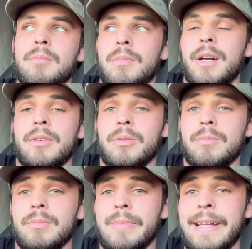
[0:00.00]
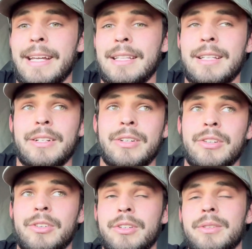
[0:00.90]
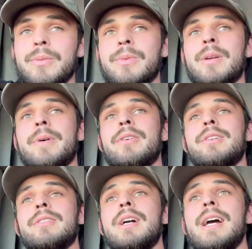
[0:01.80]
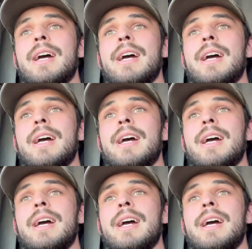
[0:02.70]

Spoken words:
I don't get that hungry when I'm out here,